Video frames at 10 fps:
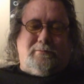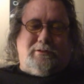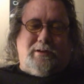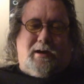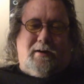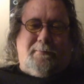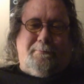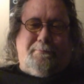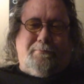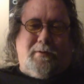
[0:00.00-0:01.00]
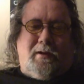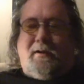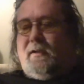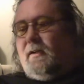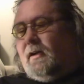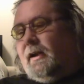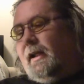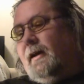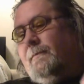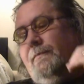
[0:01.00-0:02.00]
So I
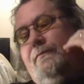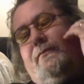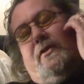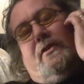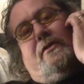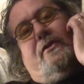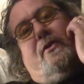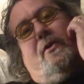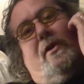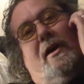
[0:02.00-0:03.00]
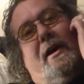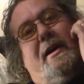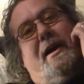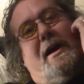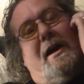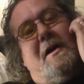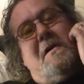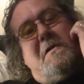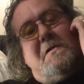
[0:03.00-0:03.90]
don't know. Just thought I'd uh,